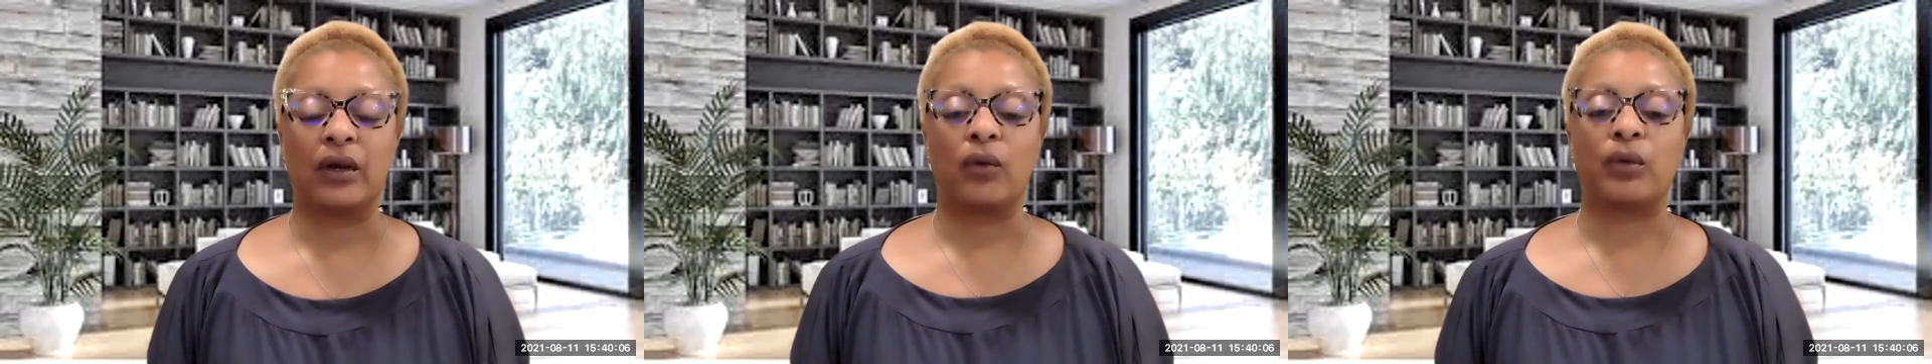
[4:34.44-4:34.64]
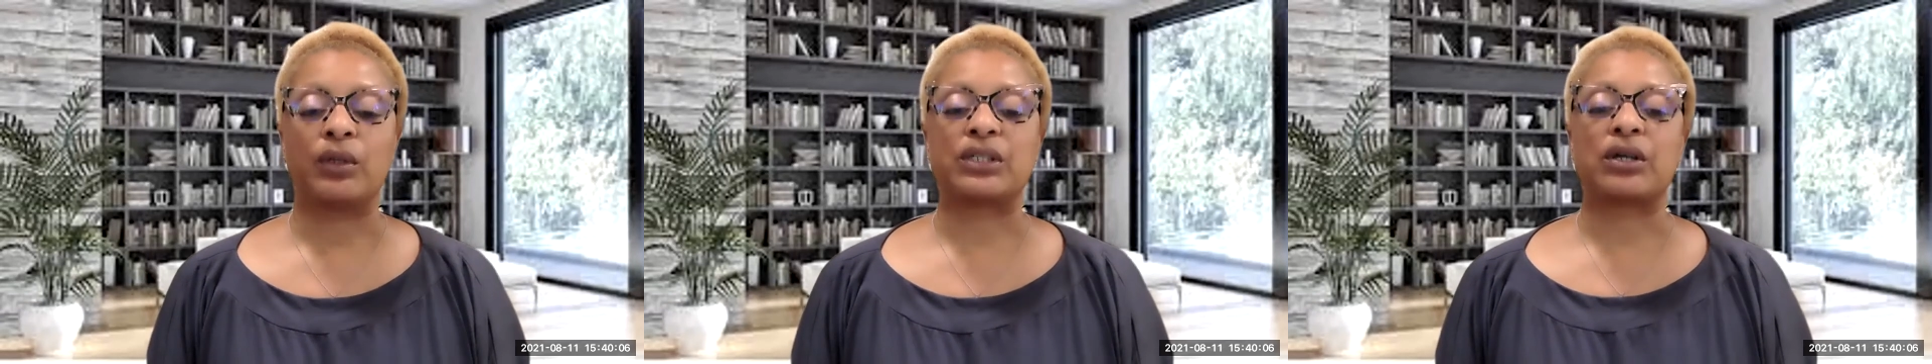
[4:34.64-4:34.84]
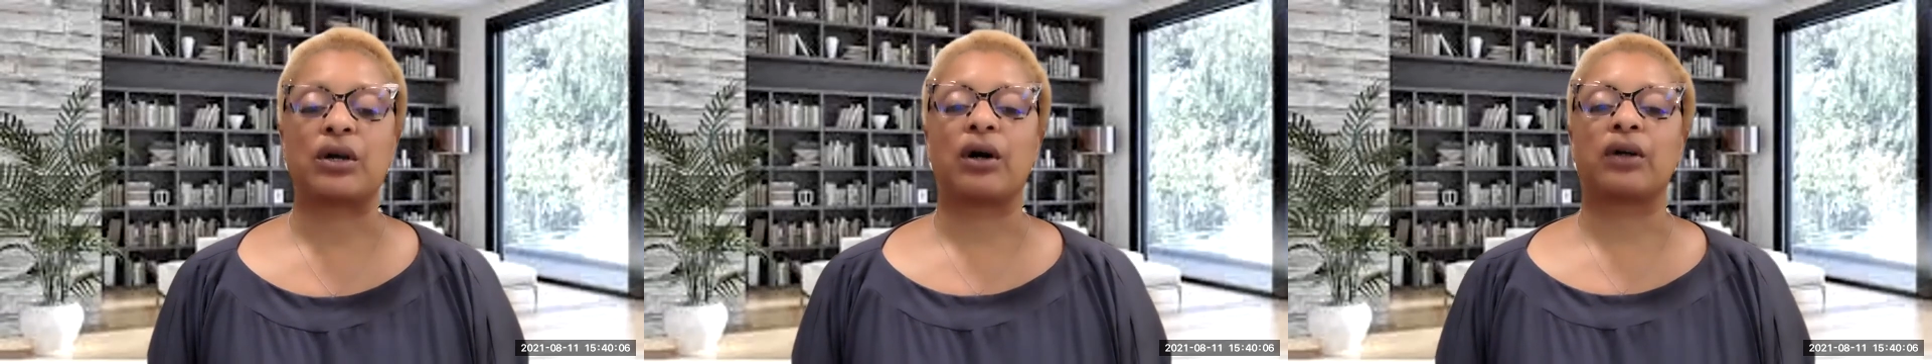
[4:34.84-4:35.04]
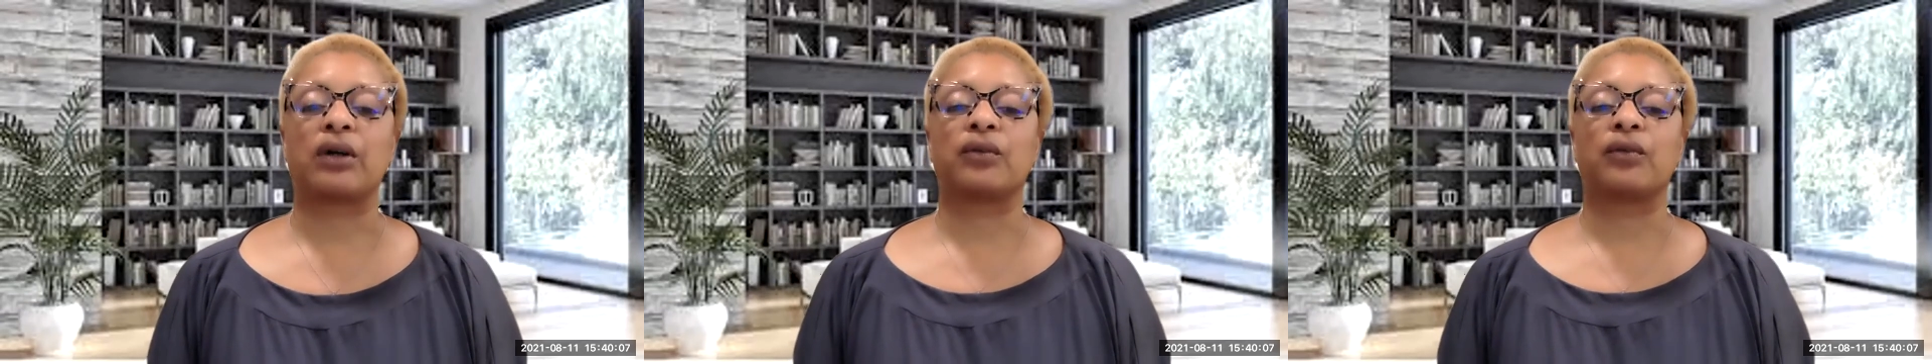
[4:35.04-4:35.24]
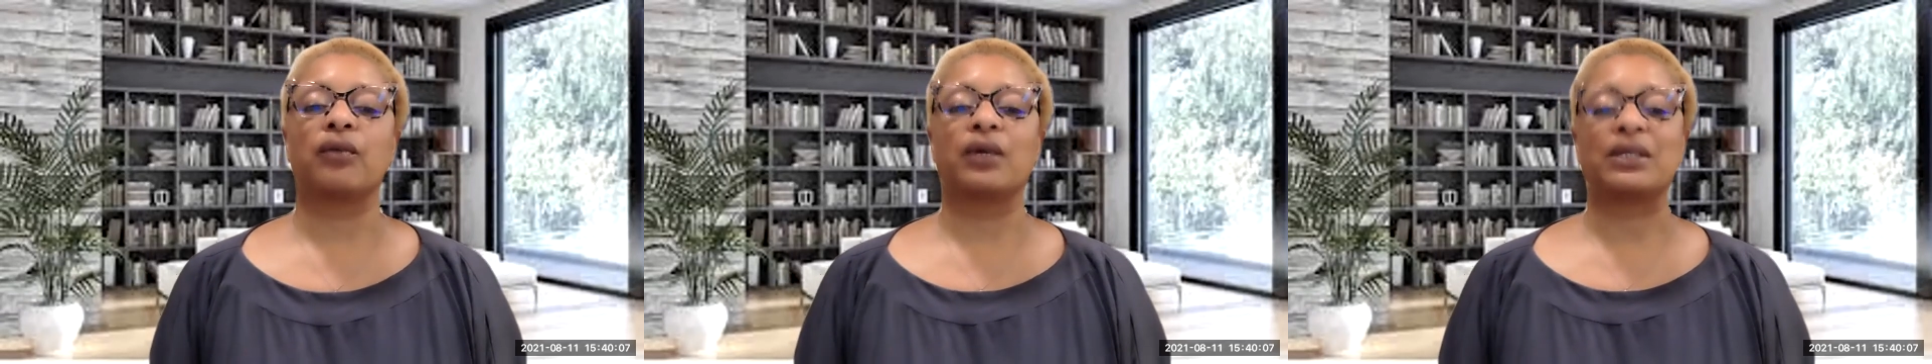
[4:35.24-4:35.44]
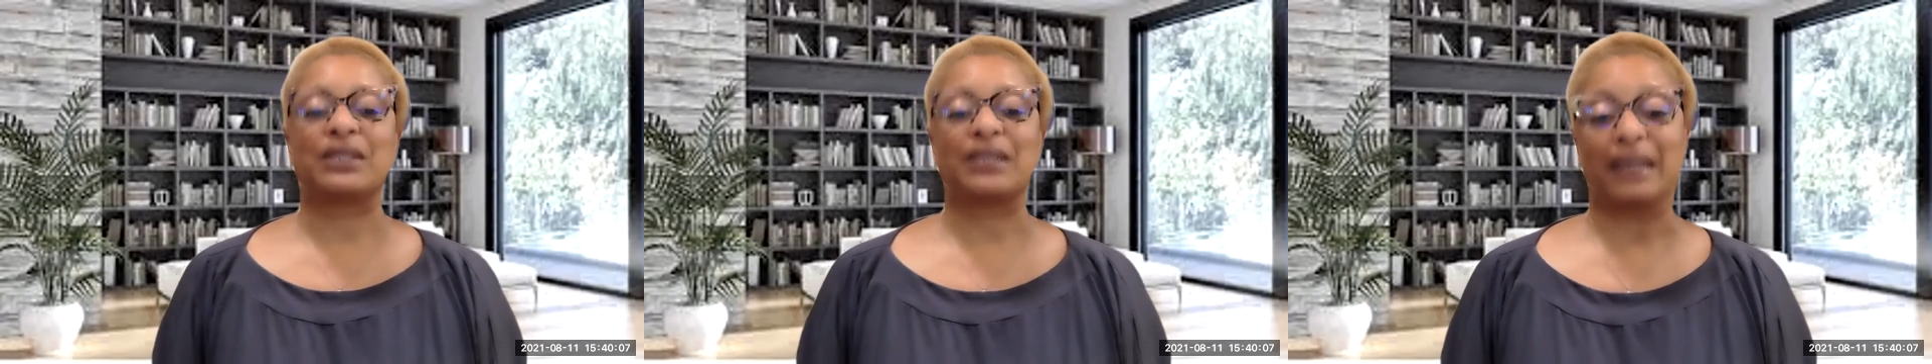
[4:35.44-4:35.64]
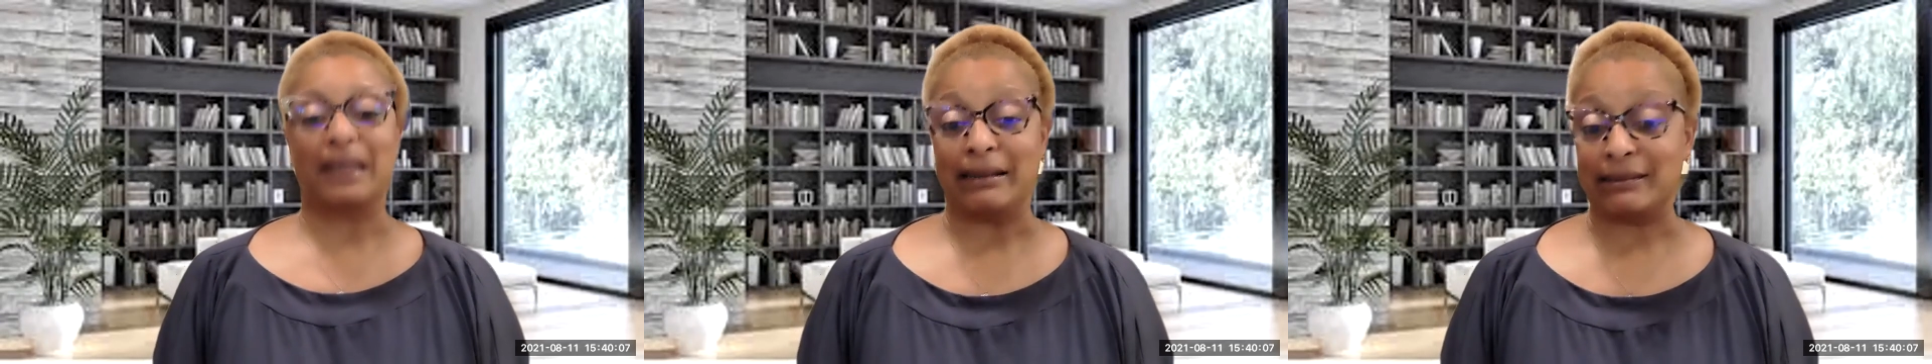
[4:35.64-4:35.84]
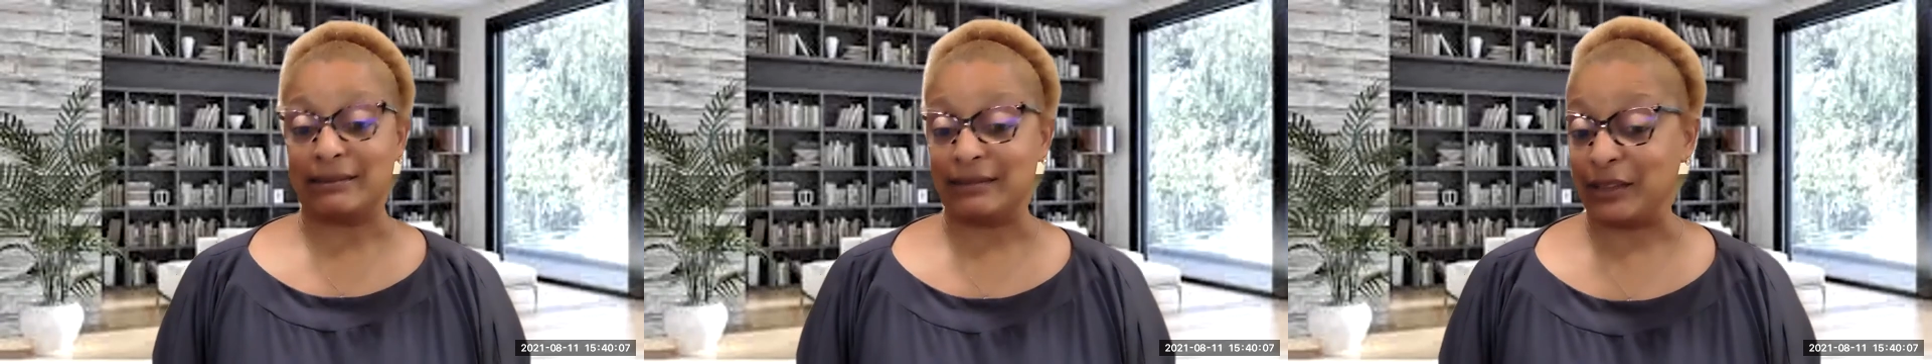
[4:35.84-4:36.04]
We talked once
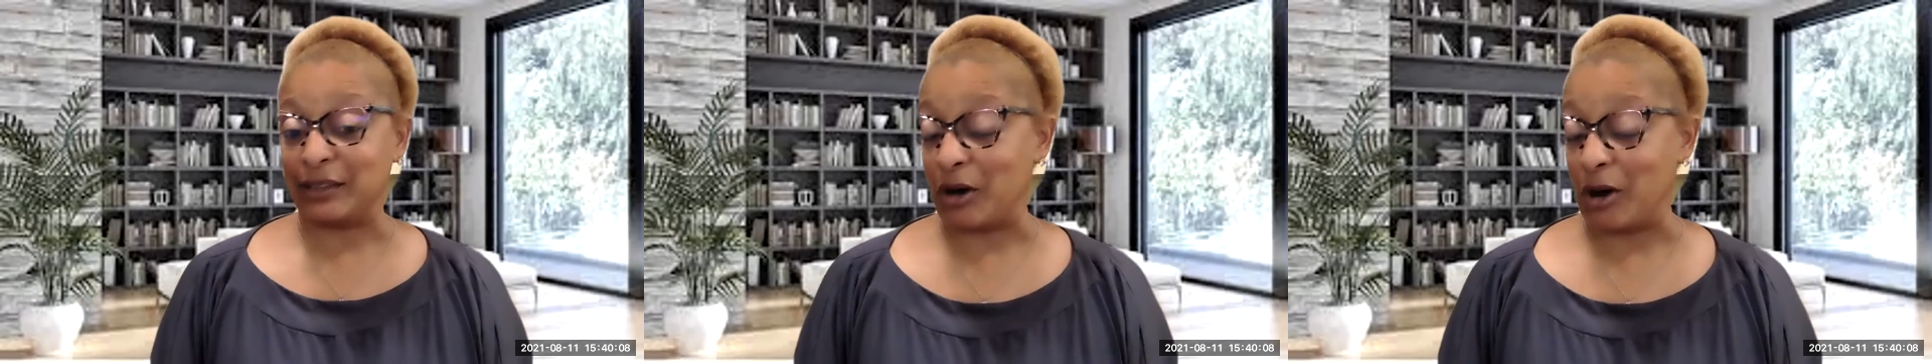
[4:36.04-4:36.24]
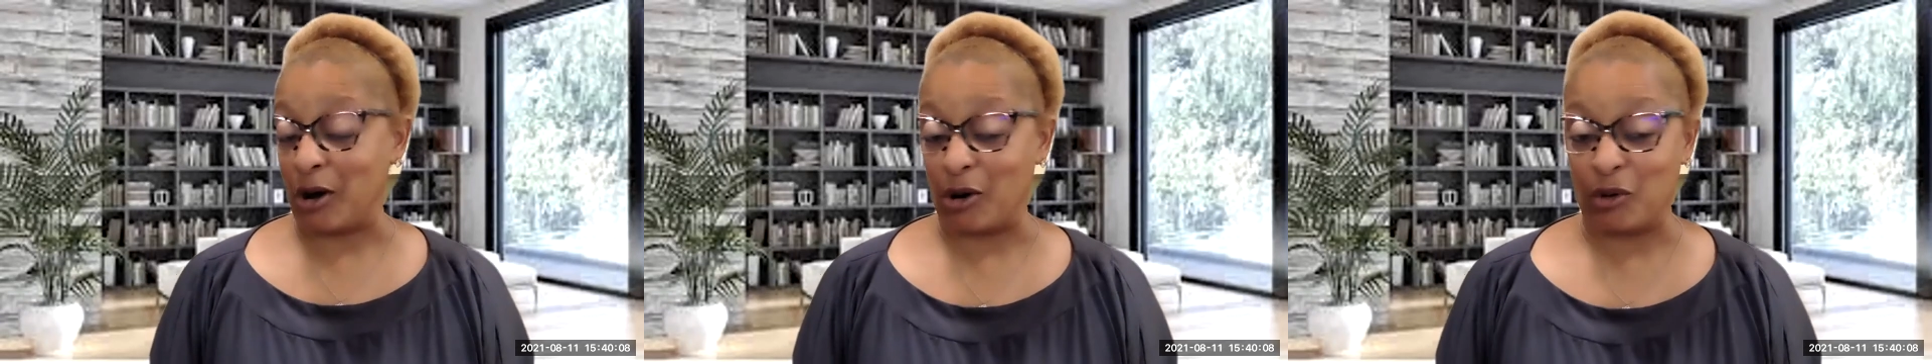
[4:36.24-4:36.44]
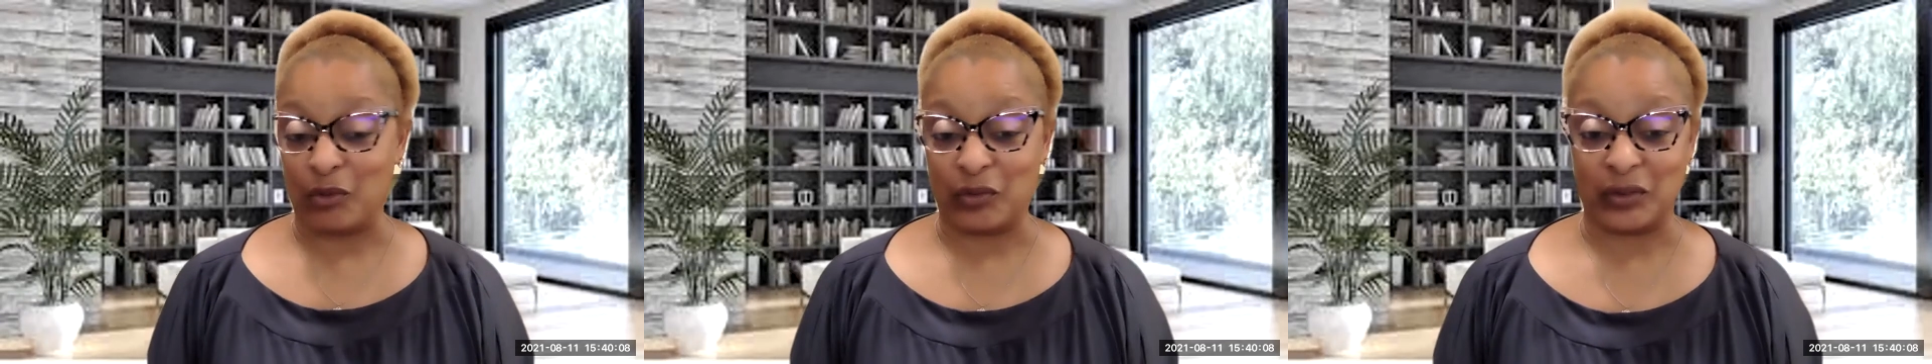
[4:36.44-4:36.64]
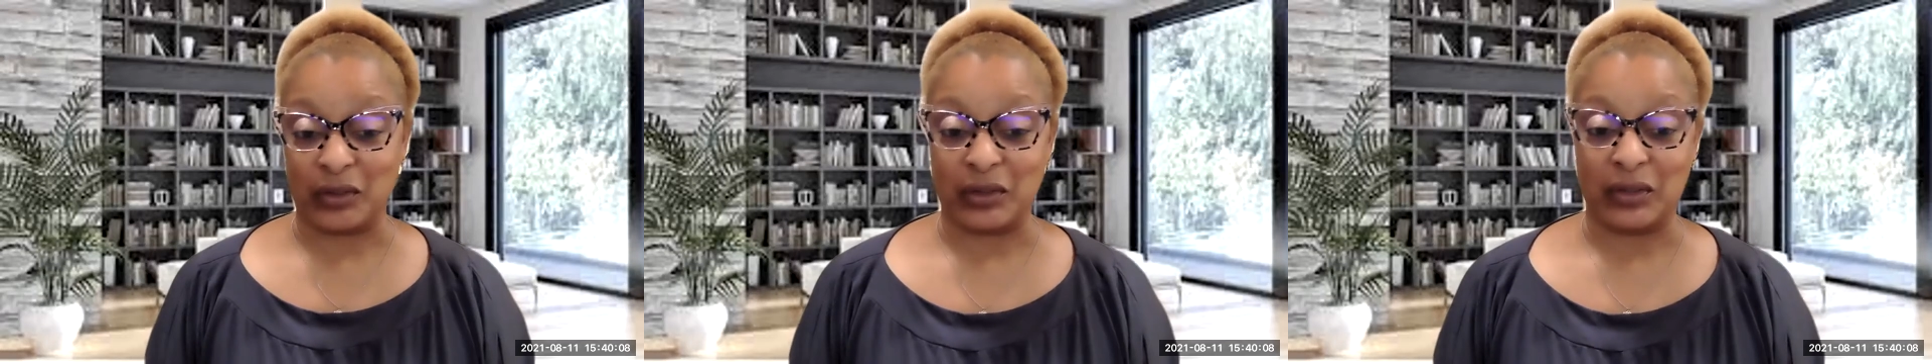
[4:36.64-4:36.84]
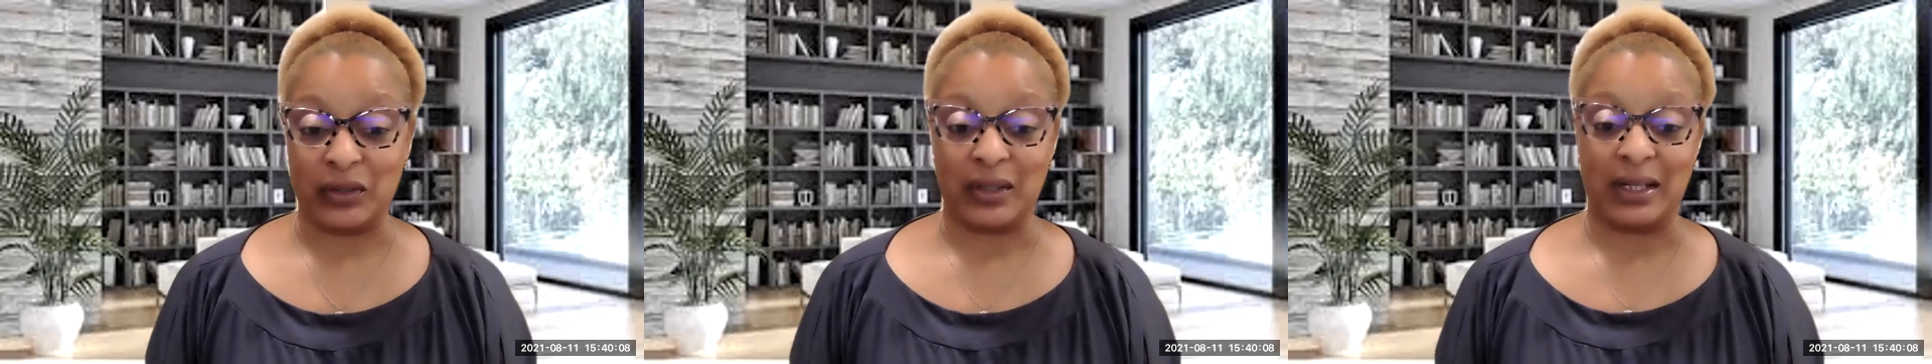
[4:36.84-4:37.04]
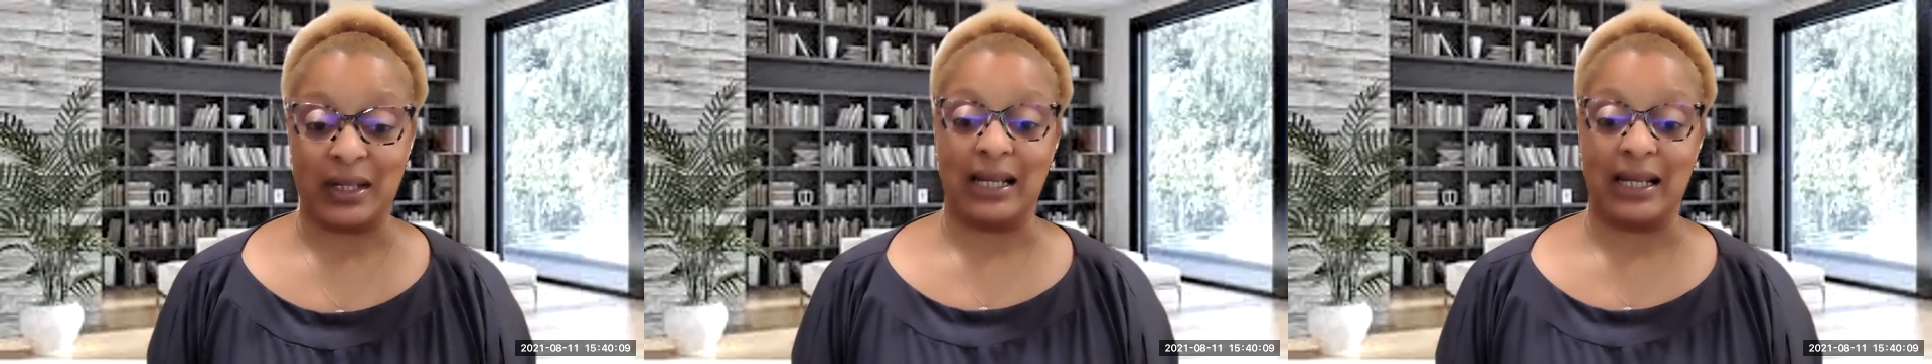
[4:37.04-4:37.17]
again over